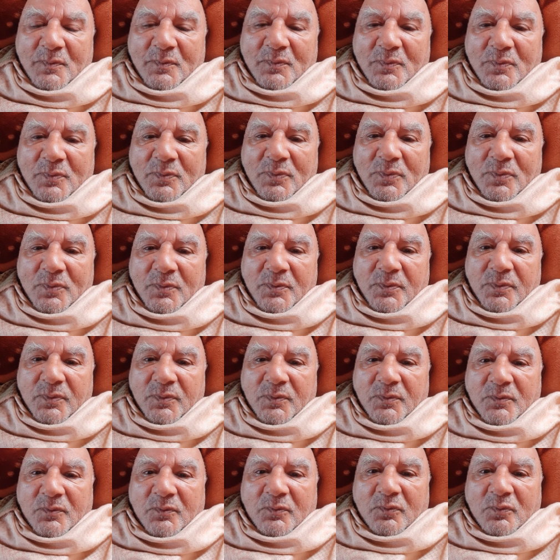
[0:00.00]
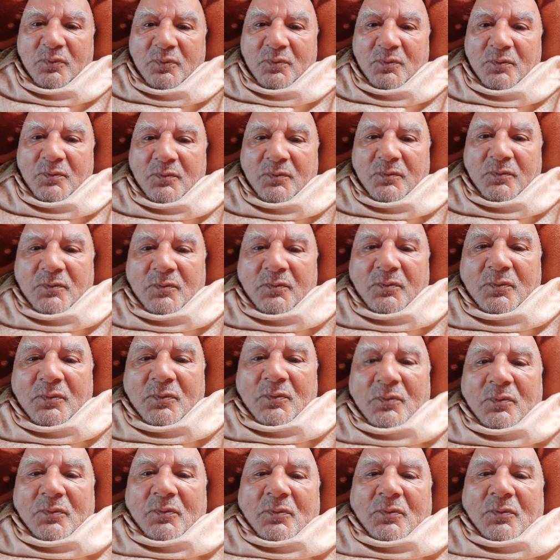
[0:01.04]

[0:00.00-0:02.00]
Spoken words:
Nothing is said.